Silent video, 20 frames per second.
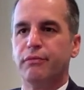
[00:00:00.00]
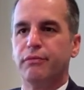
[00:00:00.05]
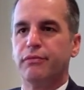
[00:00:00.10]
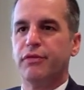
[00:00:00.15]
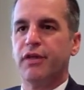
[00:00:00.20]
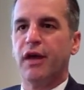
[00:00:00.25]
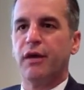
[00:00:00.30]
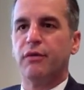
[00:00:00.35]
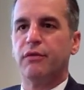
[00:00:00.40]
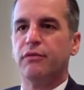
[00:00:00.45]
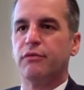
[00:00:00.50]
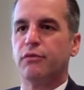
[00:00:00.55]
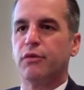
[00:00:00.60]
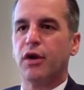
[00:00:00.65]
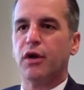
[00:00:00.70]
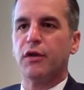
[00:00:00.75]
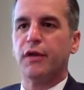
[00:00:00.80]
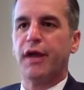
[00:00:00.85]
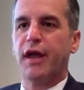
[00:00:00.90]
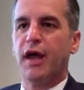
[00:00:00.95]
That
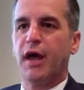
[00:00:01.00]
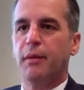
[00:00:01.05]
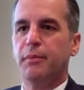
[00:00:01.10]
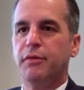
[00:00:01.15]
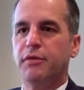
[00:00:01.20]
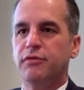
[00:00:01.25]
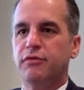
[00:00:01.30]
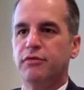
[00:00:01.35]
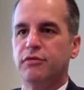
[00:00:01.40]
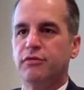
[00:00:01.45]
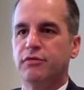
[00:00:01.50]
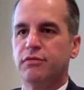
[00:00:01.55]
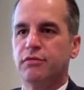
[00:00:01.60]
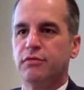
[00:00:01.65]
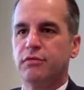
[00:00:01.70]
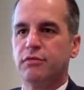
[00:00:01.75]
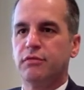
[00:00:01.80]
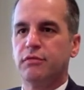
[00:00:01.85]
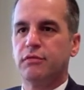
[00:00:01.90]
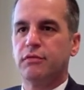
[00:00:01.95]
rarely happens
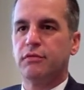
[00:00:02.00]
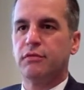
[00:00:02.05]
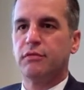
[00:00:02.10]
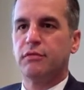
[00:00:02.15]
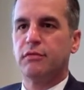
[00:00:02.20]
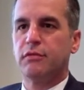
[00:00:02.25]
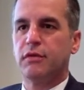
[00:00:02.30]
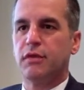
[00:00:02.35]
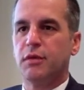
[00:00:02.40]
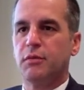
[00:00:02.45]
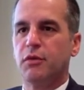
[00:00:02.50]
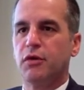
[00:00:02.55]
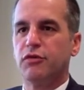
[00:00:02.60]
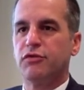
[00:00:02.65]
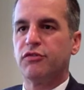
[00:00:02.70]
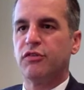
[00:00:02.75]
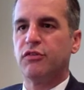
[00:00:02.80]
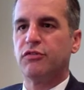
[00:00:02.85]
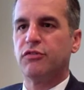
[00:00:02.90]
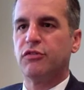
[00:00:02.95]
in
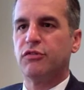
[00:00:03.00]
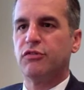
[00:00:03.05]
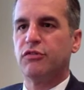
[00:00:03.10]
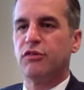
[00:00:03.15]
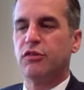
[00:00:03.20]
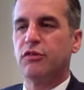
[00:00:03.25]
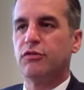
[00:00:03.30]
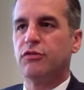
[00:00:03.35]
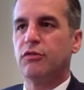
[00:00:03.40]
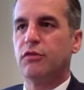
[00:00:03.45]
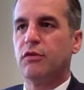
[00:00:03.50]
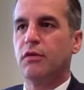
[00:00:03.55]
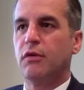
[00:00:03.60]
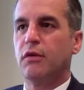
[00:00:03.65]
most instances.